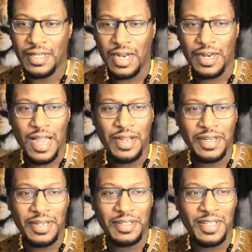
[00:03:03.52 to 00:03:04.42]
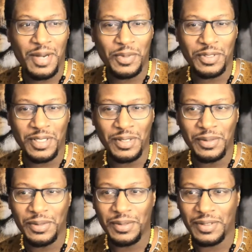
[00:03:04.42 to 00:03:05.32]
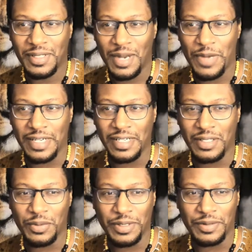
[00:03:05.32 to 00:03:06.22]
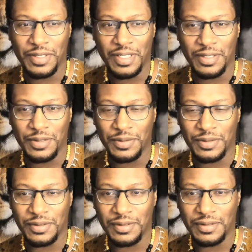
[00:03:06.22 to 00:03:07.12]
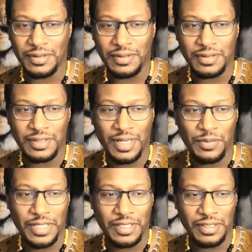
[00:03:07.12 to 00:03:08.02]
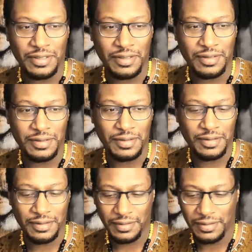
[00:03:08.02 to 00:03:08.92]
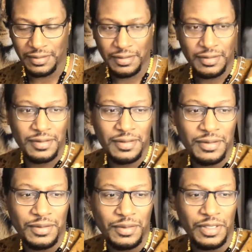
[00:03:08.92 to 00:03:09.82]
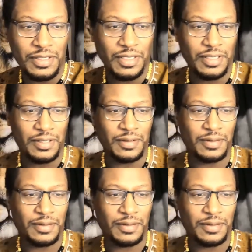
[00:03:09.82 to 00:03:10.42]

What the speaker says: Are y'all hearing double too? I might need to read. Yeah, I might need to. 1 second.